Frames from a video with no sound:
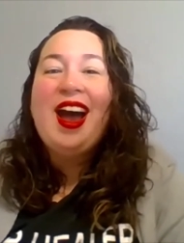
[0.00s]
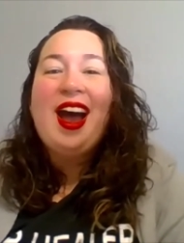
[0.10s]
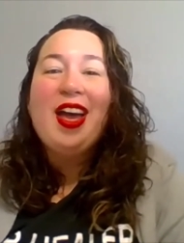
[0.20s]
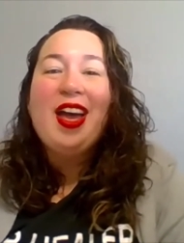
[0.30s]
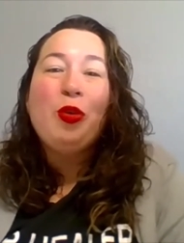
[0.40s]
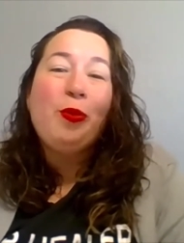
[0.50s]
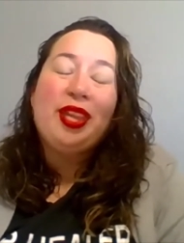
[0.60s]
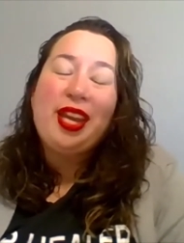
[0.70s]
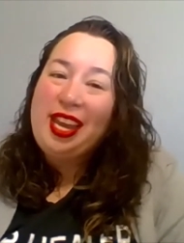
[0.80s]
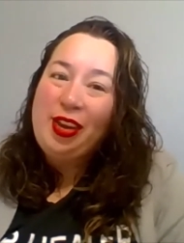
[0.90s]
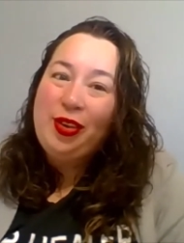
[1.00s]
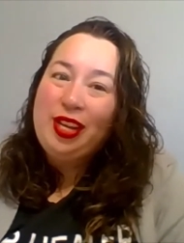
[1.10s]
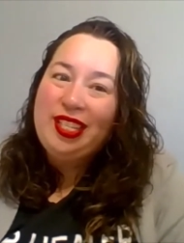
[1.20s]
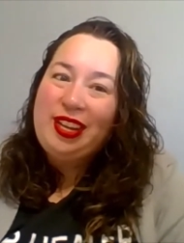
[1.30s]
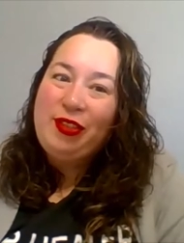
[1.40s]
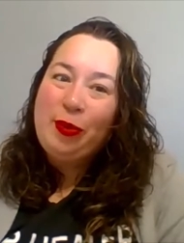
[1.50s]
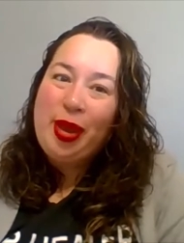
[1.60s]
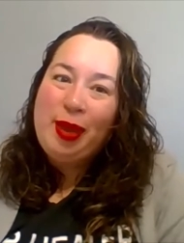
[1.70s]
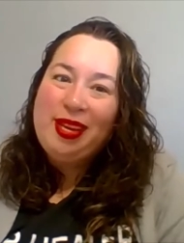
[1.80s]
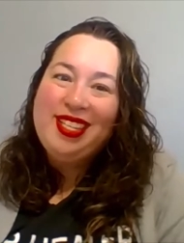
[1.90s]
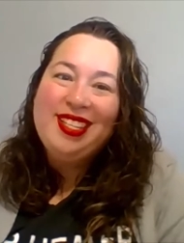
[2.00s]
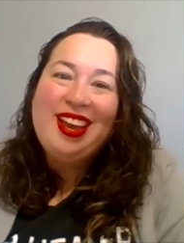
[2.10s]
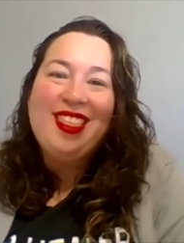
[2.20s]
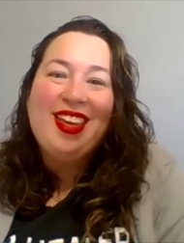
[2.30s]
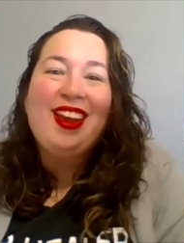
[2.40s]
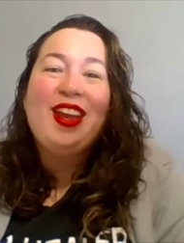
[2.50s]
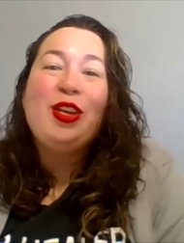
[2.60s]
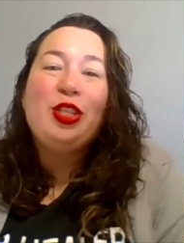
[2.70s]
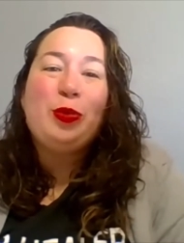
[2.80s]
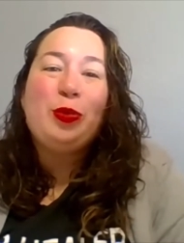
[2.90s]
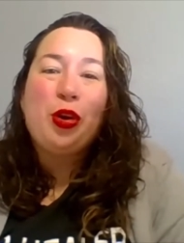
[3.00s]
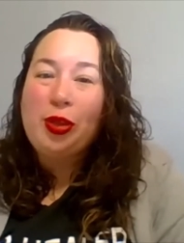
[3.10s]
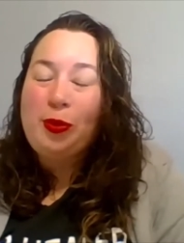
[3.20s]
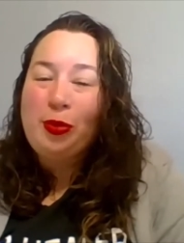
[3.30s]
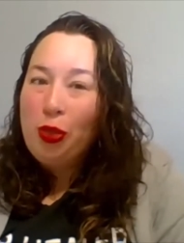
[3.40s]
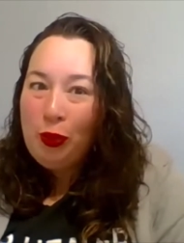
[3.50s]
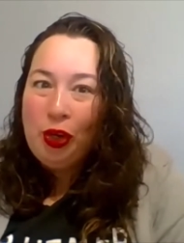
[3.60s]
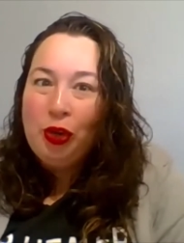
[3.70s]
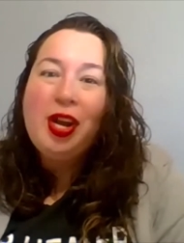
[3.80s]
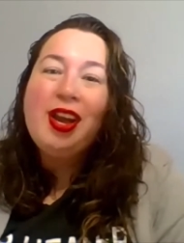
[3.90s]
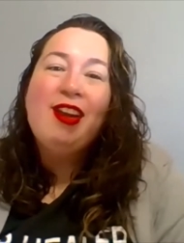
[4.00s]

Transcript: I help women like you conceive their babies and then support them through